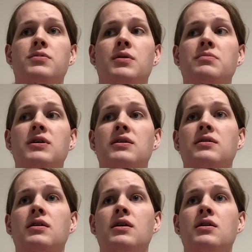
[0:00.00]

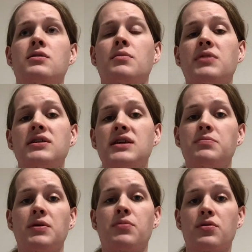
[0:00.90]
something
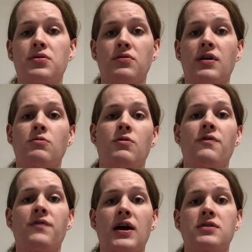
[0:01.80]
deeply personal that will
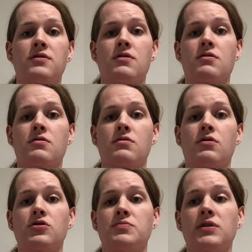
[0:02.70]
affect their
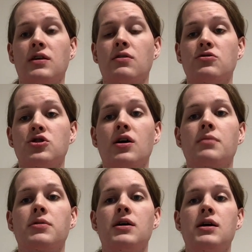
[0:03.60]
ultimately their
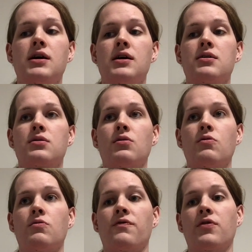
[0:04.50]
job.
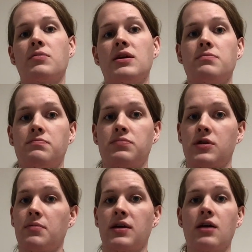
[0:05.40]
So for me
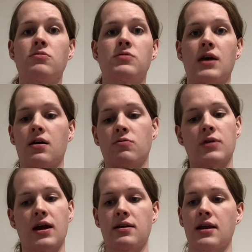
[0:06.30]
coming out, yeah,
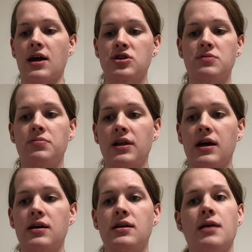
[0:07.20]
we had an action
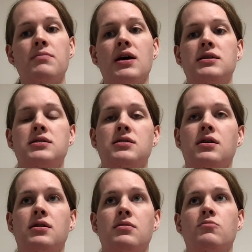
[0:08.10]
plan. I met
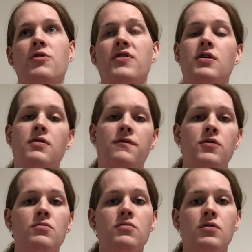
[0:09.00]
within a
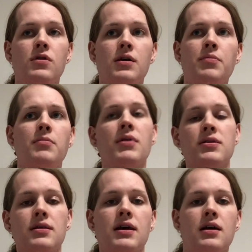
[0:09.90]
couple
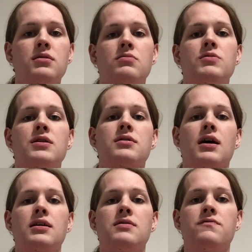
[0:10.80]
months, I guess. We
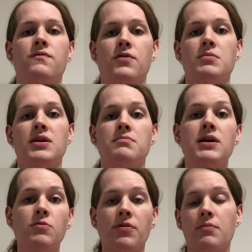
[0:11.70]
decided for me to
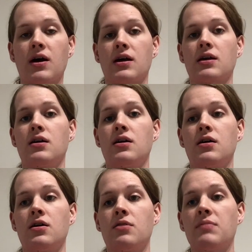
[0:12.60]
meet with my
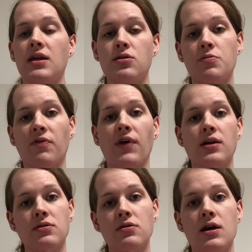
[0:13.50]
main
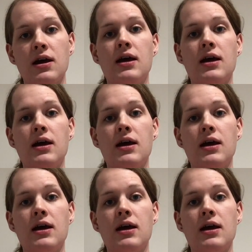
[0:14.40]
supervisor,